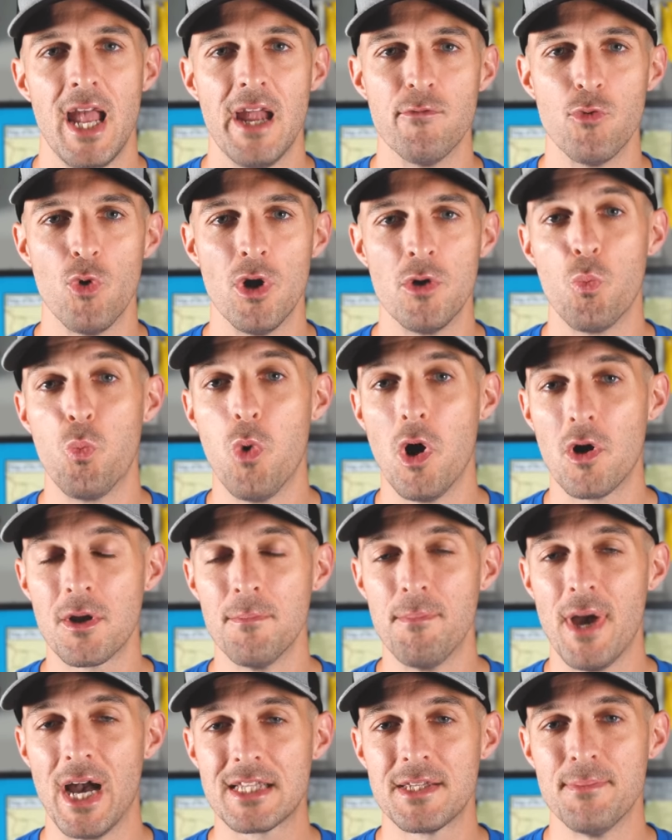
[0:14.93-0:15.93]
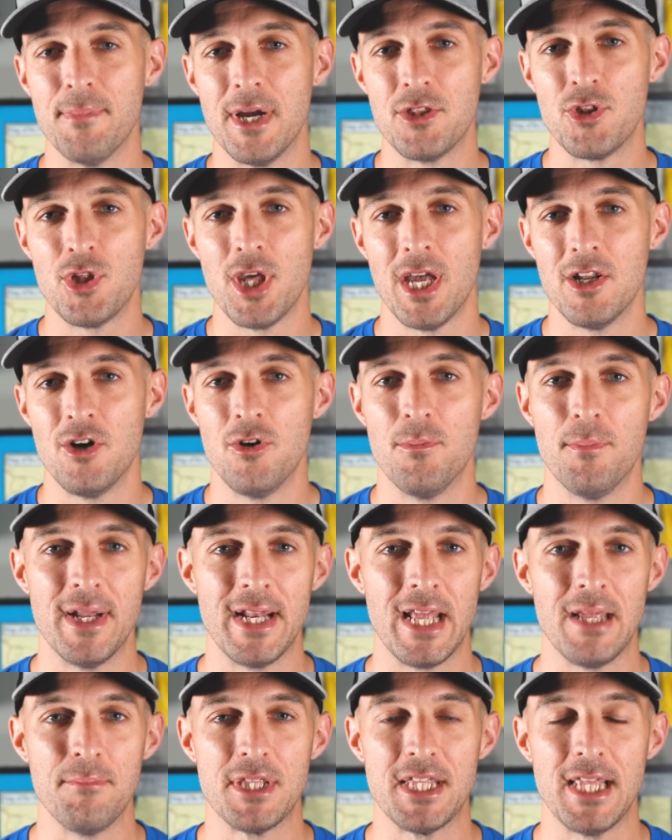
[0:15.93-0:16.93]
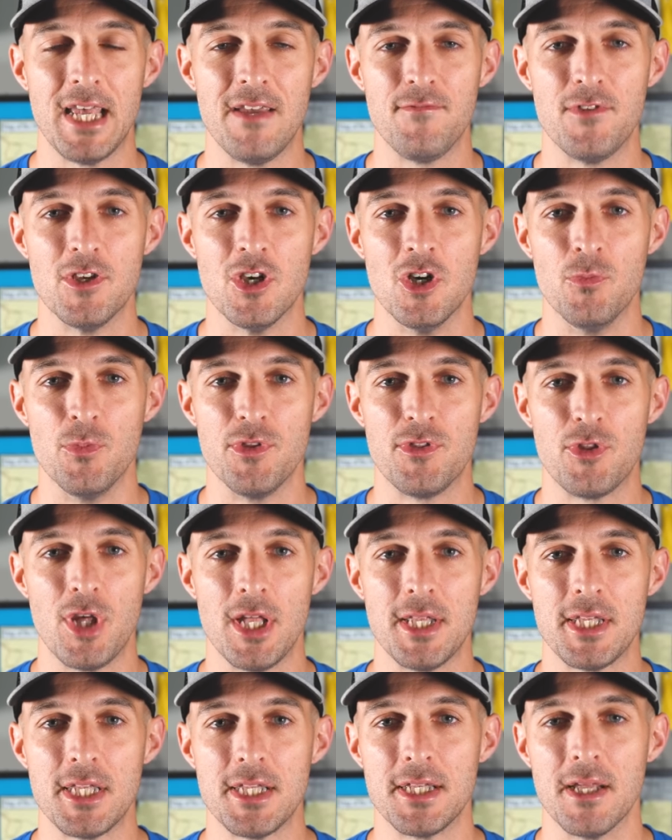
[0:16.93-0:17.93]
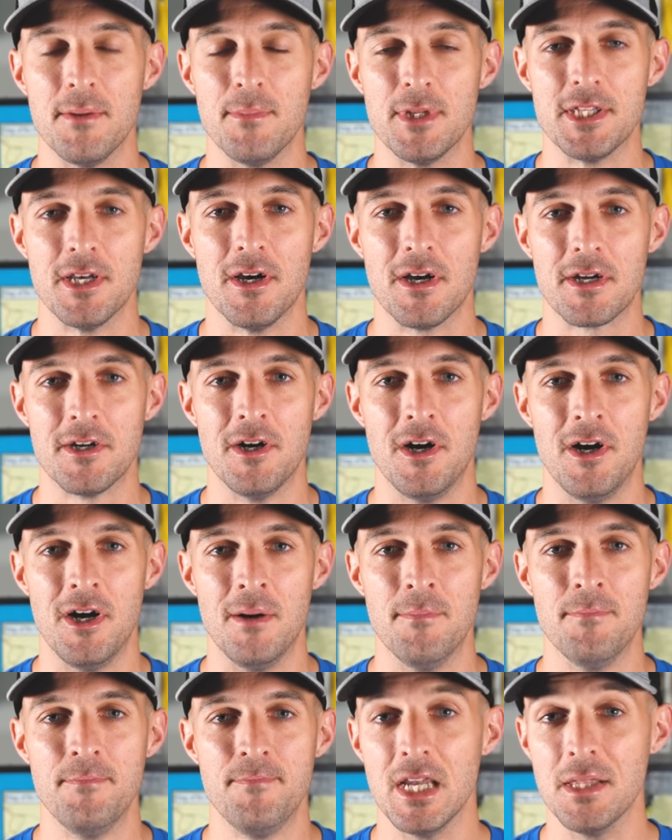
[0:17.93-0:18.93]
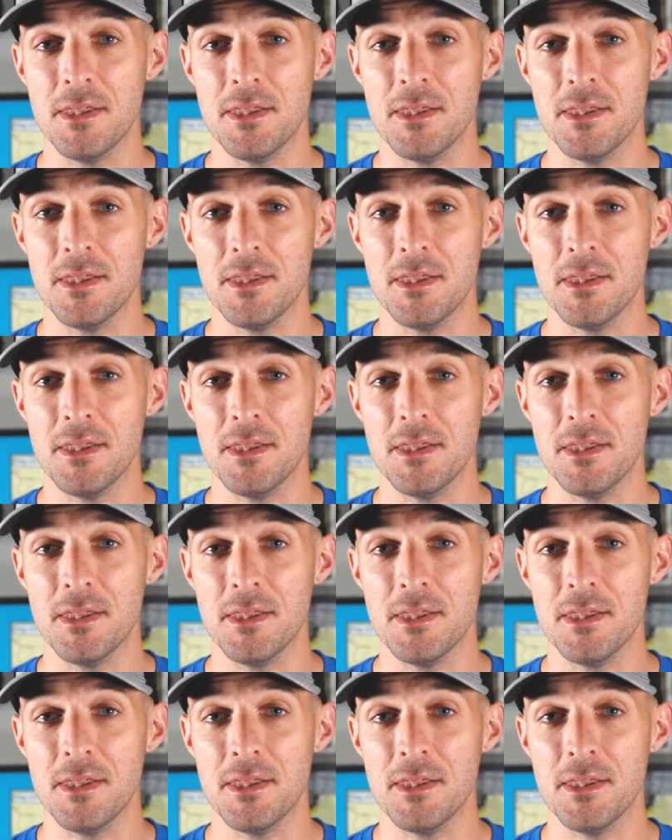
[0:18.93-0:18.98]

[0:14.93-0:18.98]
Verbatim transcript: Hey everyone, welcome back to my channel. My name's Dave Dillon with ChaseSummit.com.